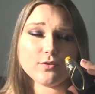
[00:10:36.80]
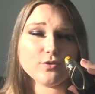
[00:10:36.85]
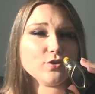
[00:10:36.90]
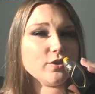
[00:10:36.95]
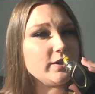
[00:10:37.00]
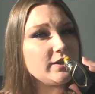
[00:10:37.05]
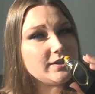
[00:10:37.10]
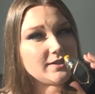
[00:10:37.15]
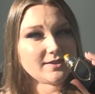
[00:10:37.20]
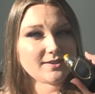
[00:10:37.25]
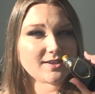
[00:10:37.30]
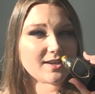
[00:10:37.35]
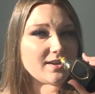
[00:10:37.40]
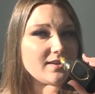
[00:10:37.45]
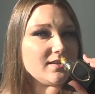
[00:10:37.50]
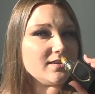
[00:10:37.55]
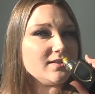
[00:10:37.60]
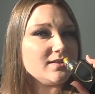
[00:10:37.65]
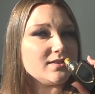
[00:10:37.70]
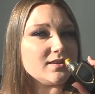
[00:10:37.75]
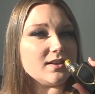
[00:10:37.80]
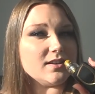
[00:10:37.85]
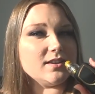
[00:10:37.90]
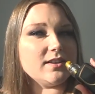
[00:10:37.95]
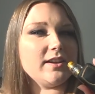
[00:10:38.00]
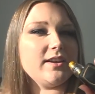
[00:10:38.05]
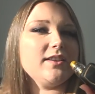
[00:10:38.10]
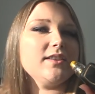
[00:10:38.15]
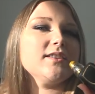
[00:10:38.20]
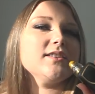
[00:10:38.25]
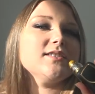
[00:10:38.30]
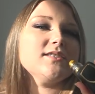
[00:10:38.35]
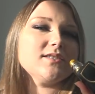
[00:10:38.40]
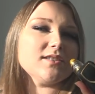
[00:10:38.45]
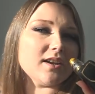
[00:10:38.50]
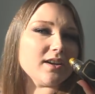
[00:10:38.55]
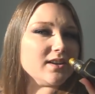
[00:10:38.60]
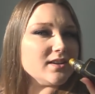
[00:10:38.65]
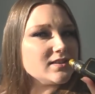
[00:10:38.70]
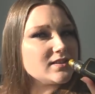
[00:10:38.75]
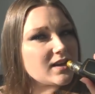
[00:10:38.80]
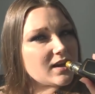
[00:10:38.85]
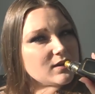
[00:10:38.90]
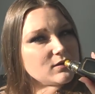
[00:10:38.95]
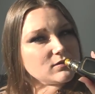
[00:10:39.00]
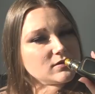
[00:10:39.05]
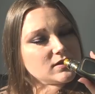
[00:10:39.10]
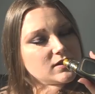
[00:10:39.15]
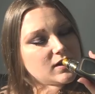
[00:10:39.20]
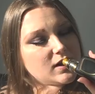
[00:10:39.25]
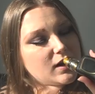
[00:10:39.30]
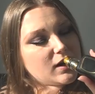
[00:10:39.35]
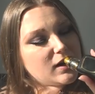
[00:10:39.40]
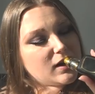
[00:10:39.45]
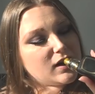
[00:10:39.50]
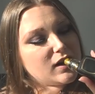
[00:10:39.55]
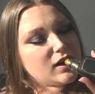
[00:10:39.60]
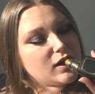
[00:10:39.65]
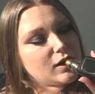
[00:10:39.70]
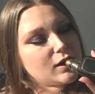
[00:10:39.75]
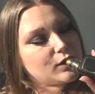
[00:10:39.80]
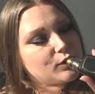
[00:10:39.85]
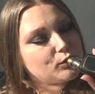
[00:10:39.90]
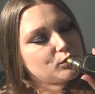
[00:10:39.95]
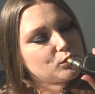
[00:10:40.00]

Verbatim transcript: Should I just sit in this? Like the sun is out today.